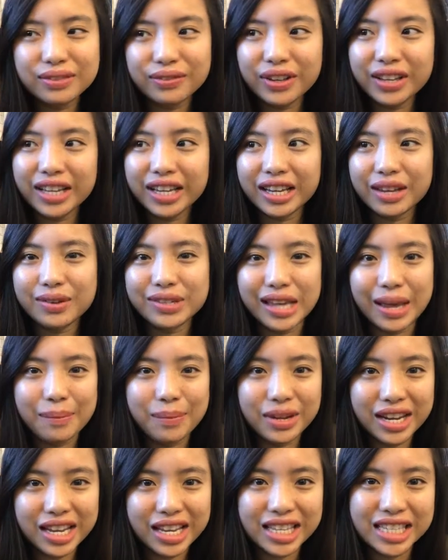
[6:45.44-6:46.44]
just felt like it was
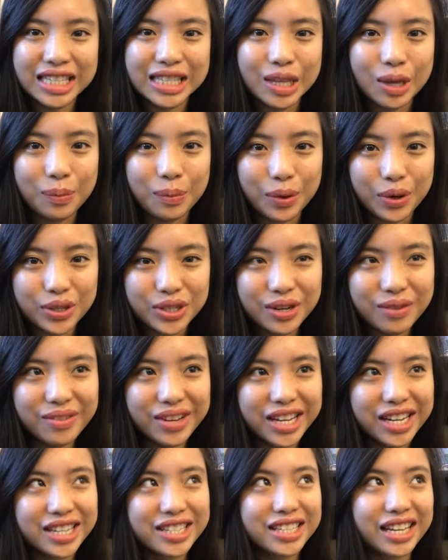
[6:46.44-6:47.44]
happening in slow motion,
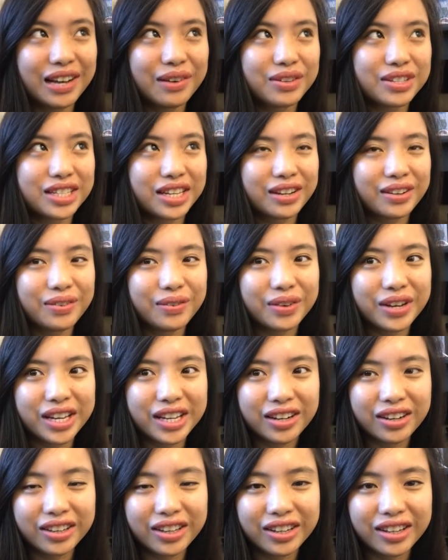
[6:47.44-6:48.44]
because I was like,
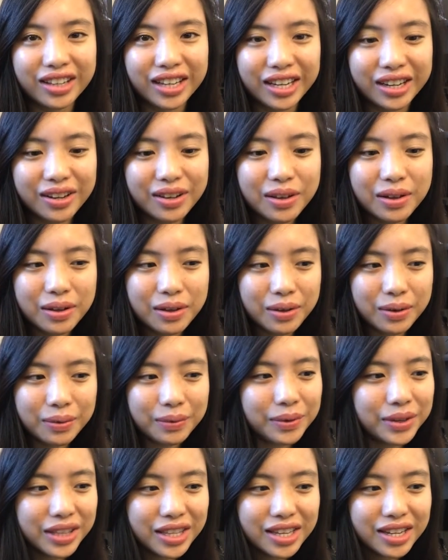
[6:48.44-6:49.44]
wait, hold on, like,
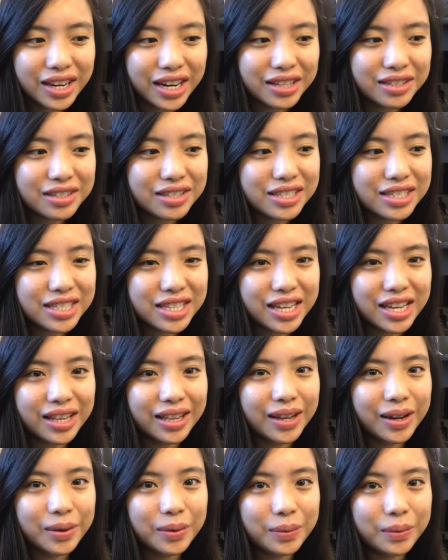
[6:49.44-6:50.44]
what did I just
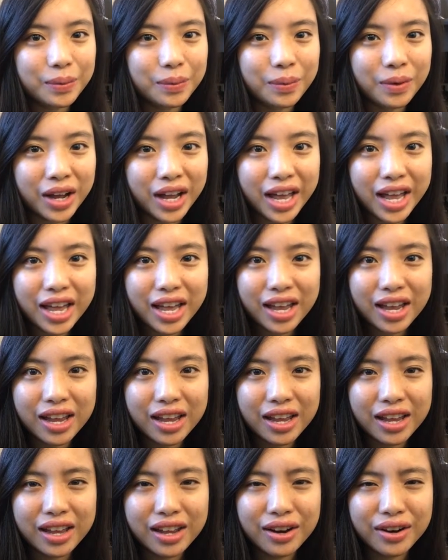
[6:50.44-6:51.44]
see? Like,
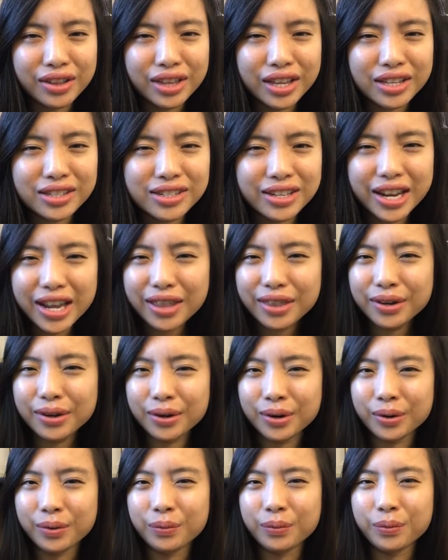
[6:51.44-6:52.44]
why are they
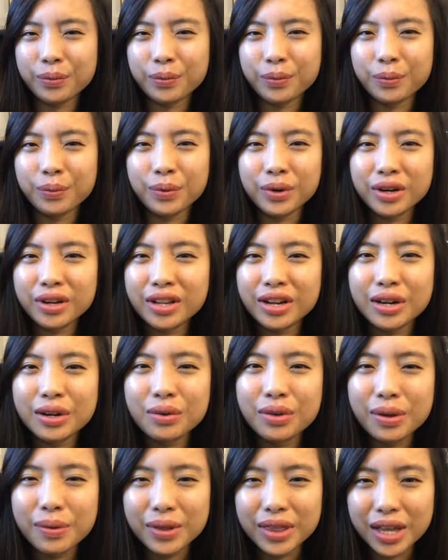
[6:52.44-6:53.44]
together? What are they
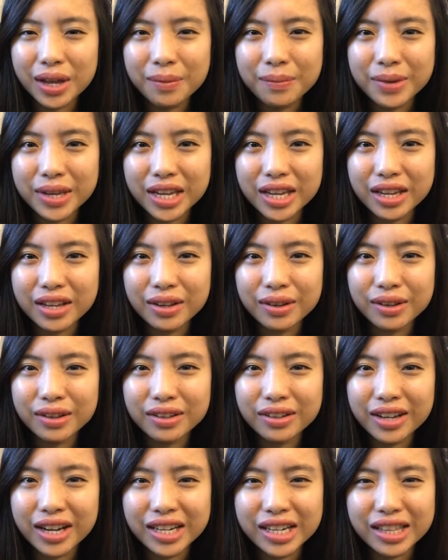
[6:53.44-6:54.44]
doing without
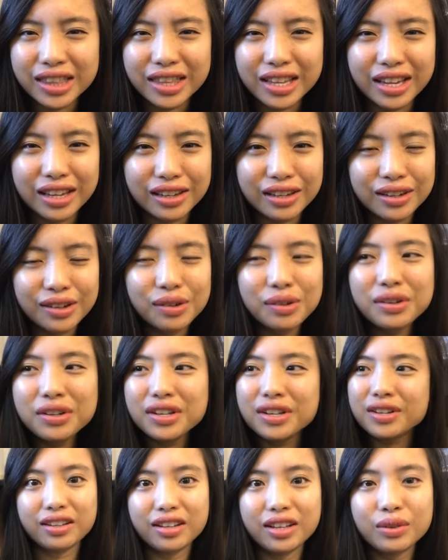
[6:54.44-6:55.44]
me? Kind of thing, you know?
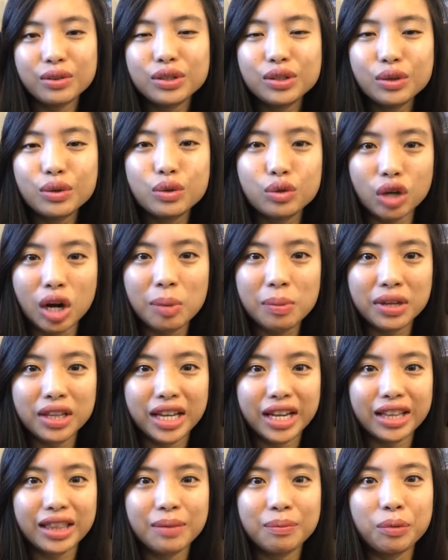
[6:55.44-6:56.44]
It was so drama,
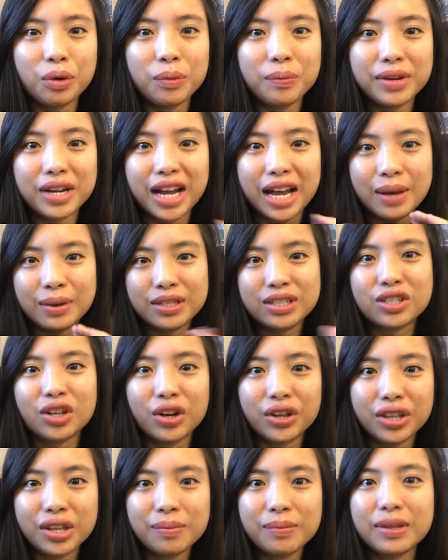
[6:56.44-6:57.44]
like the moment I
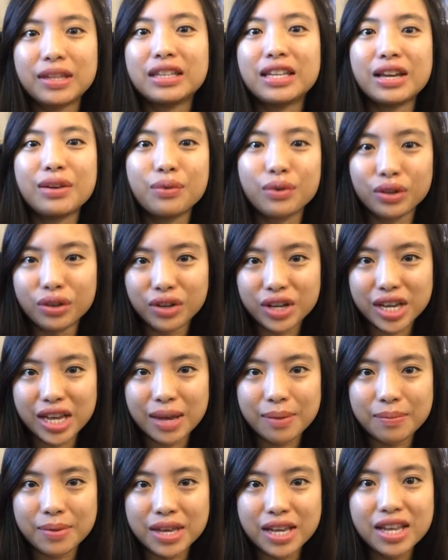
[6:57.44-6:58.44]
saw them and they were looking
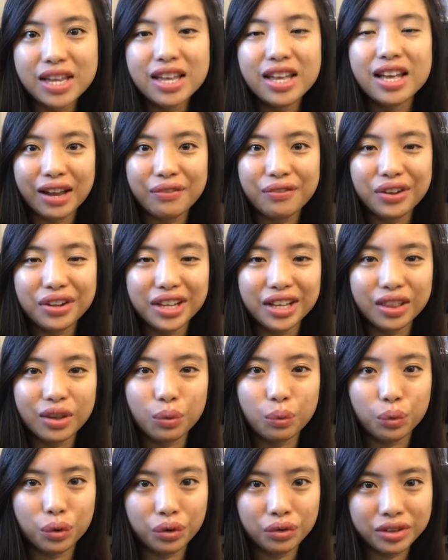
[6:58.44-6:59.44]
at me, I felt like
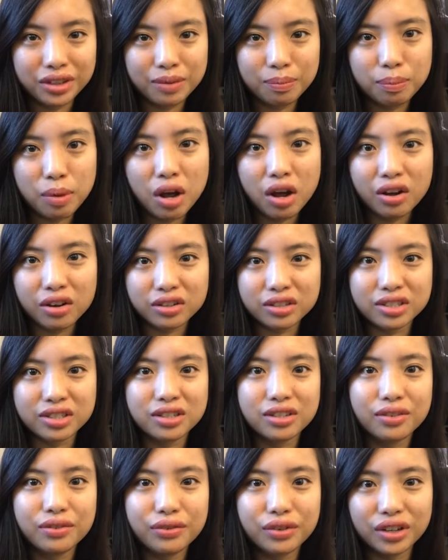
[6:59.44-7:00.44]
the world
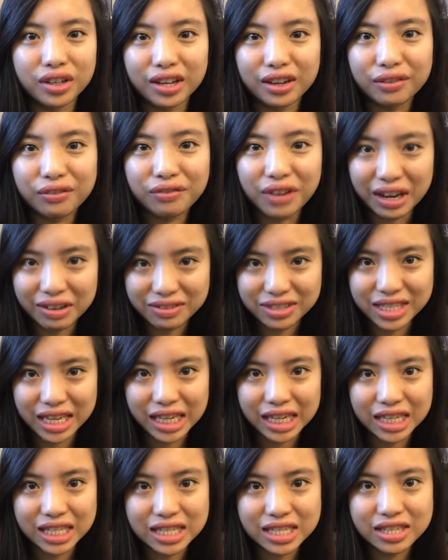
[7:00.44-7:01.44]
paused for like 5
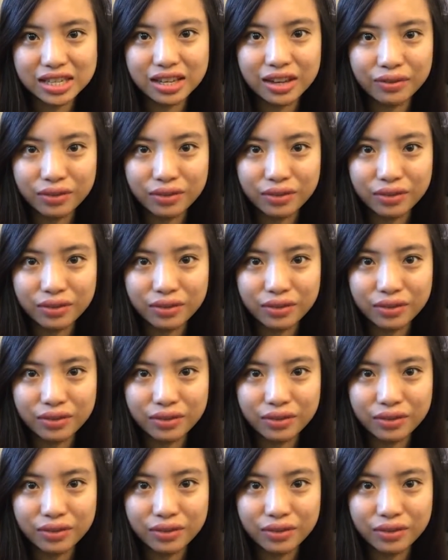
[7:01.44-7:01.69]
seconds